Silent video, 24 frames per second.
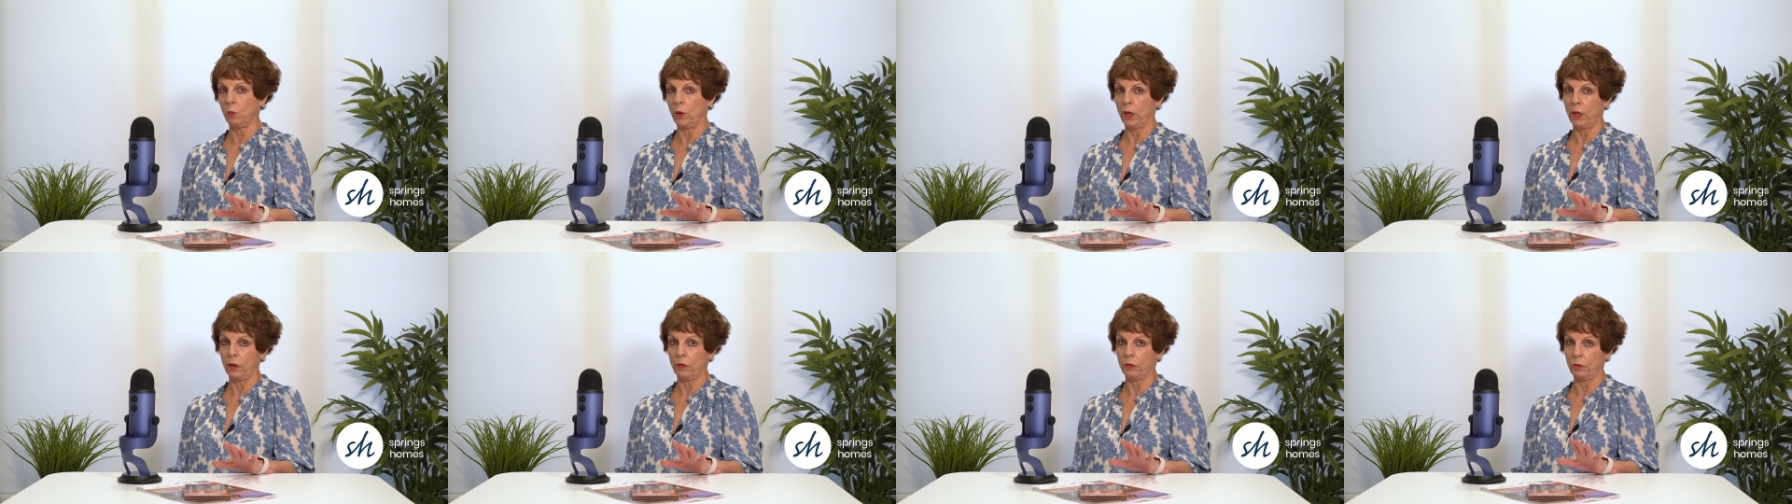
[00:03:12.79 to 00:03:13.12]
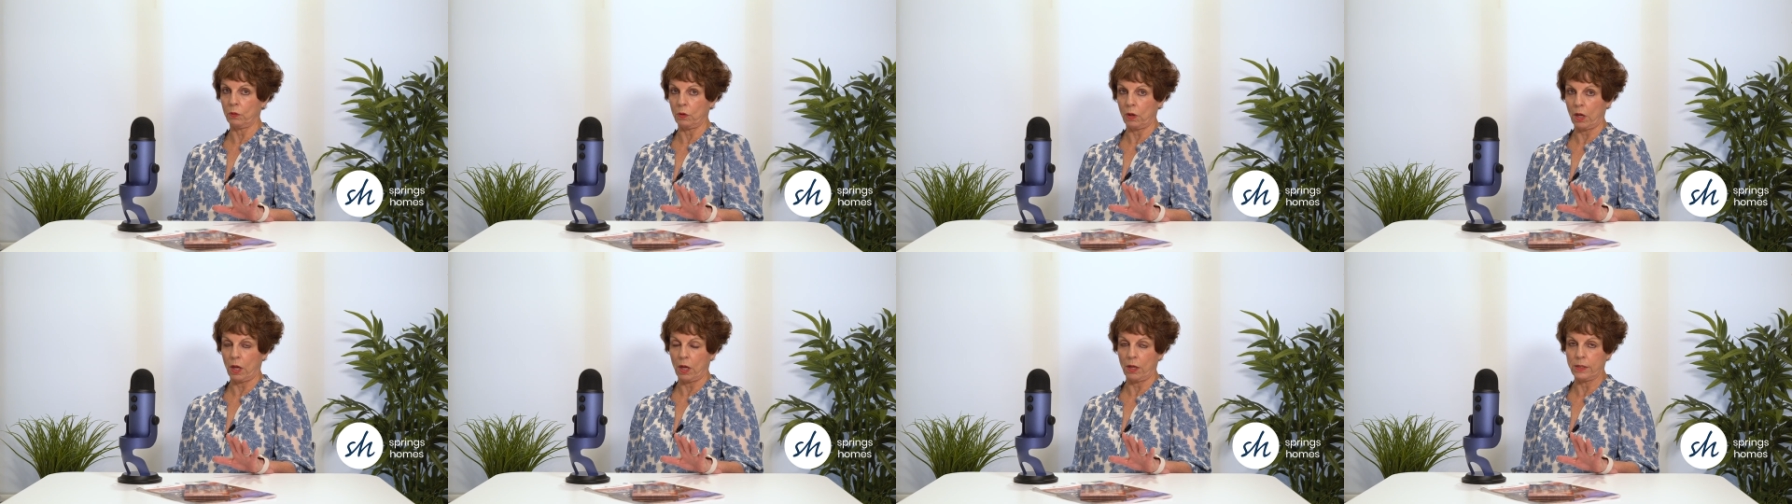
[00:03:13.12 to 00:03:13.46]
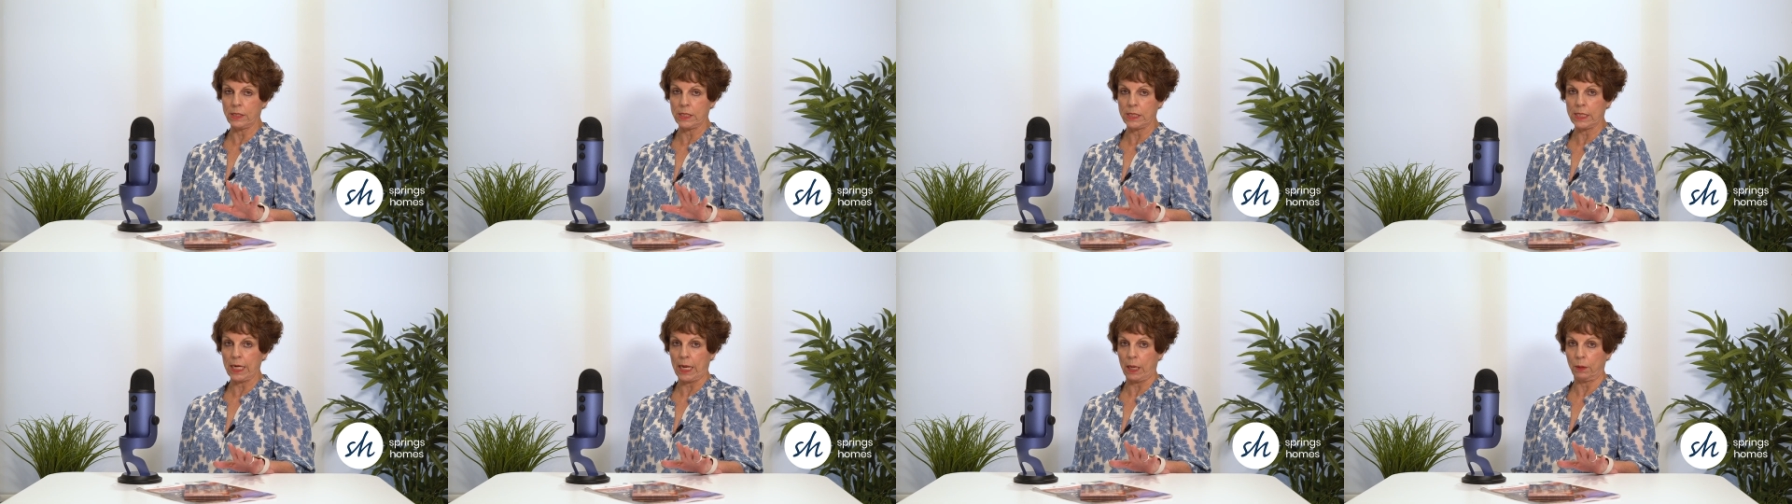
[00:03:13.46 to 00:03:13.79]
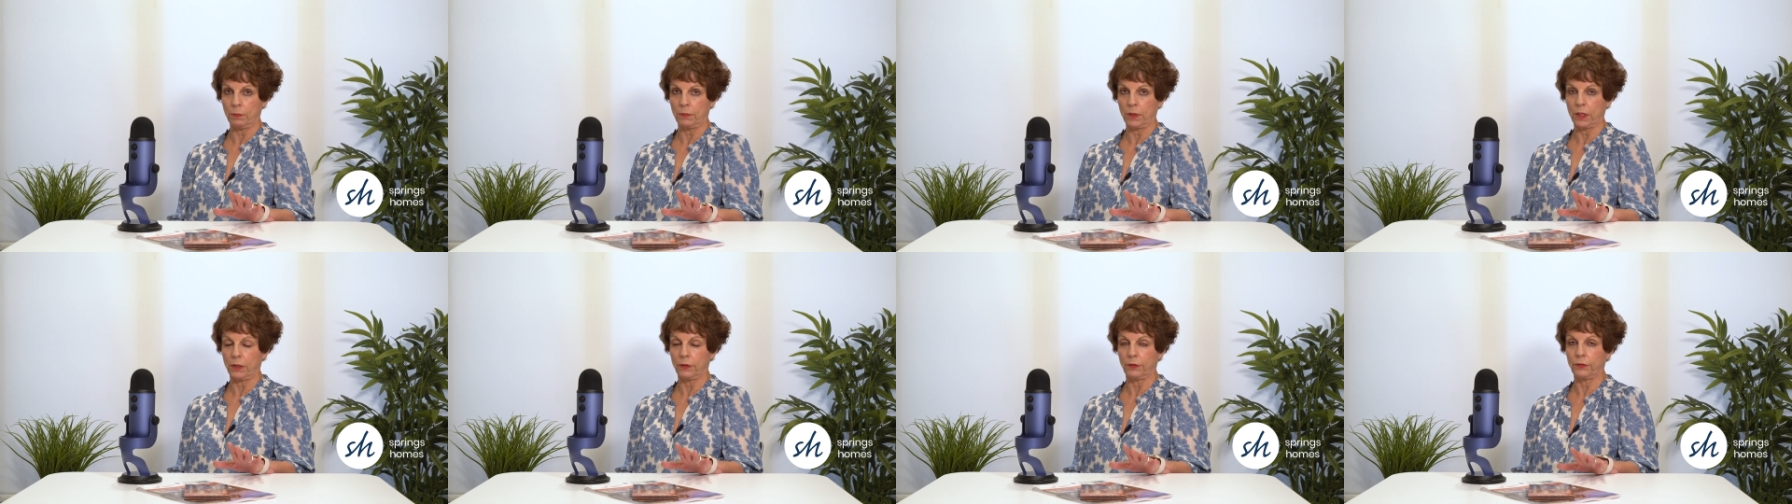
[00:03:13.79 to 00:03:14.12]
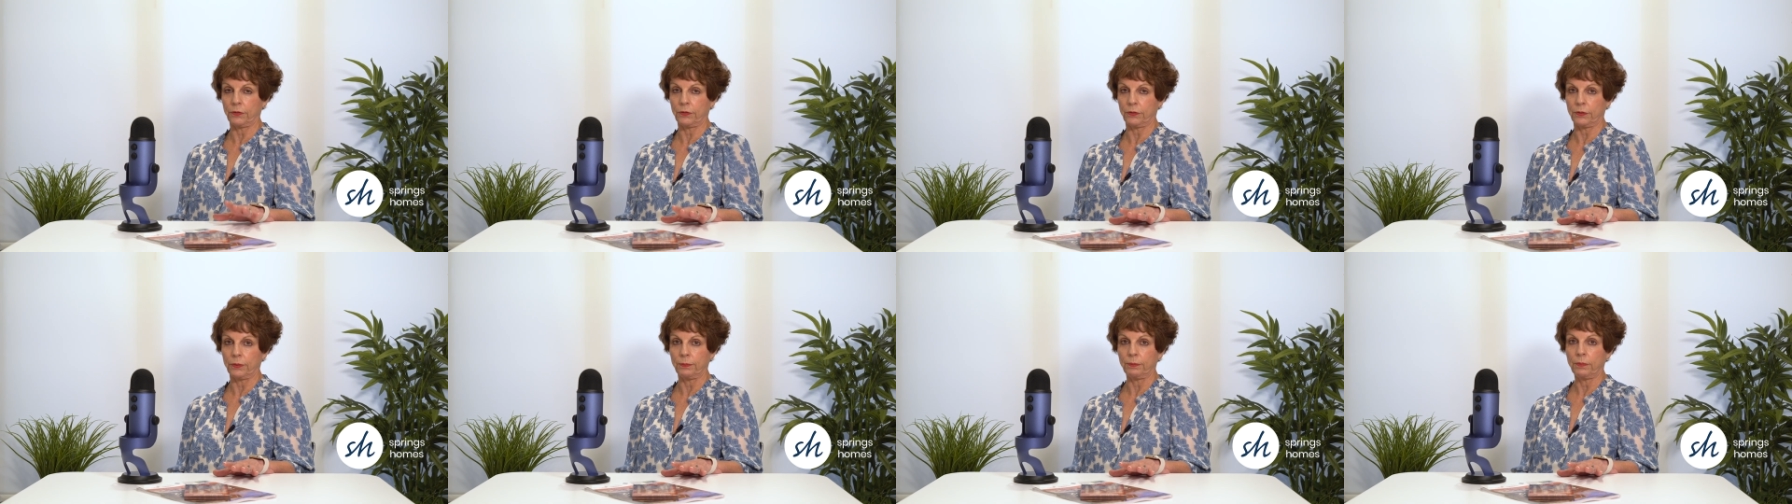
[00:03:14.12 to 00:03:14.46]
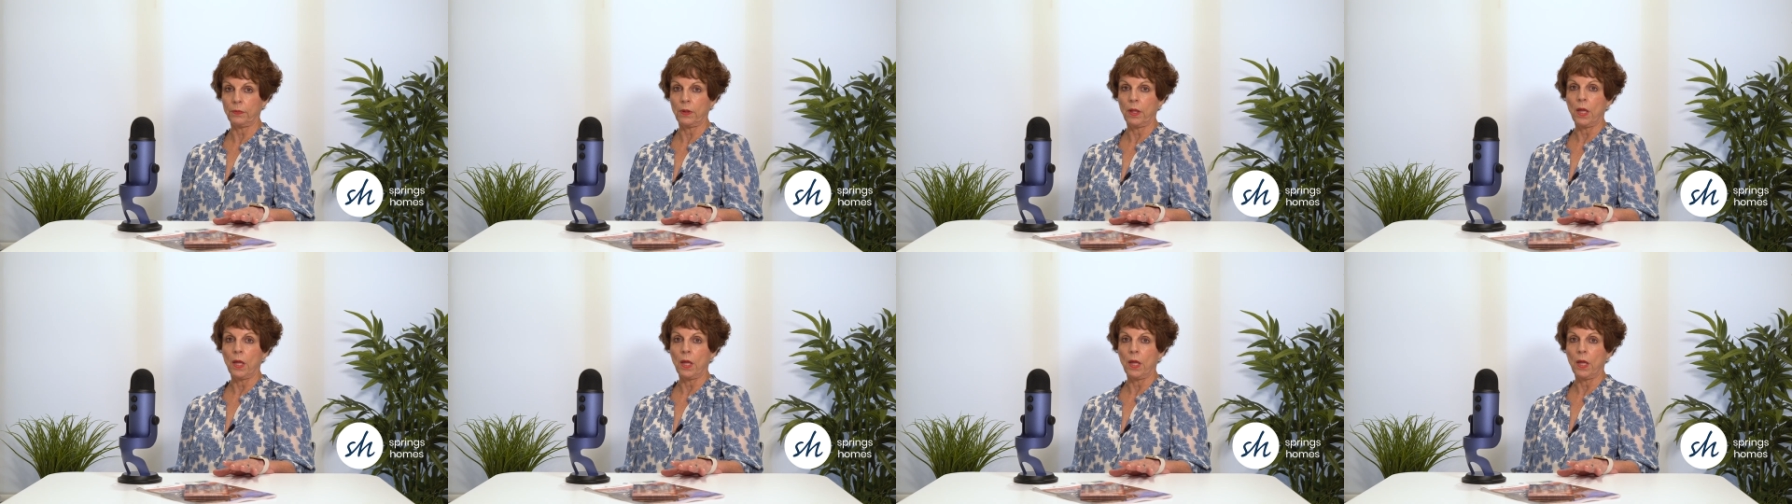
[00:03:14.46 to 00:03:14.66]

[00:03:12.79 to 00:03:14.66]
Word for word: with uh, dampness.